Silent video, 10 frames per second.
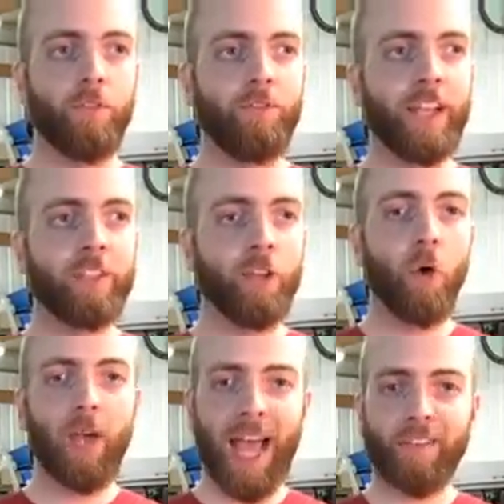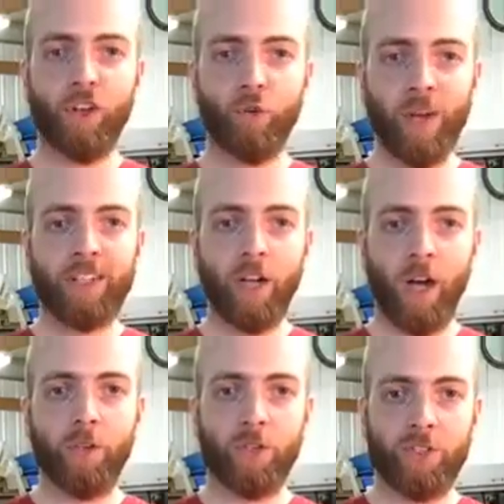they don't have a grid to
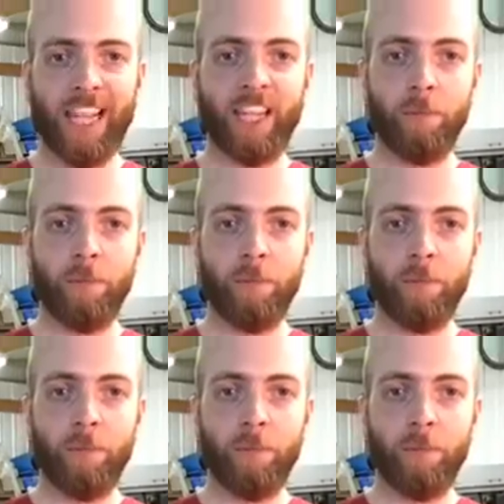understand